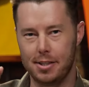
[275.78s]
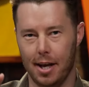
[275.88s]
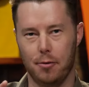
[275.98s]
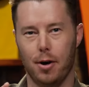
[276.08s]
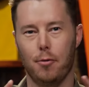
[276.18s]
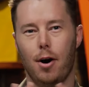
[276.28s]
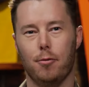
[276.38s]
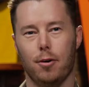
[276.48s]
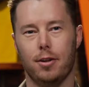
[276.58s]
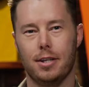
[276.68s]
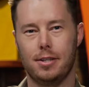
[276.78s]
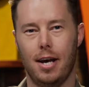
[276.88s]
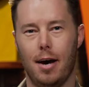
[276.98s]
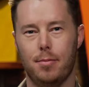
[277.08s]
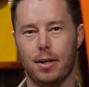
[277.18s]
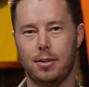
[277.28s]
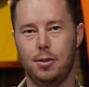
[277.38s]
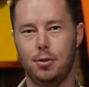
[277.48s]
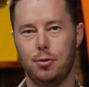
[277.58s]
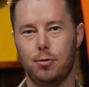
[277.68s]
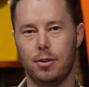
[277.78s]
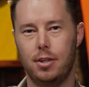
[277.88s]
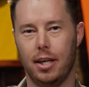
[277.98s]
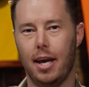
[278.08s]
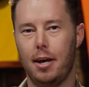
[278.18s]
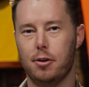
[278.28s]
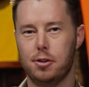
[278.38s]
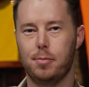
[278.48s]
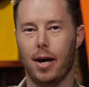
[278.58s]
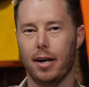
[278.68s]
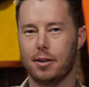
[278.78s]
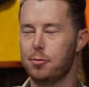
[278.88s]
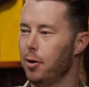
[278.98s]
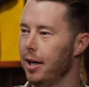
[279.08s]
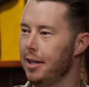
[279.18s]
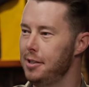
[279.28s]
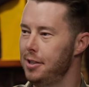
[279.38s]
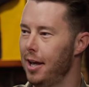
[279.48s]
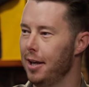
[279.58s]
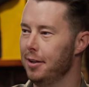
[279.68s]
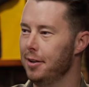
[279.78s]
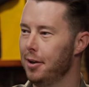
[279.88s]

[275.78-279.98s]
segue while we're on this topic to Takeo Spikes, what he said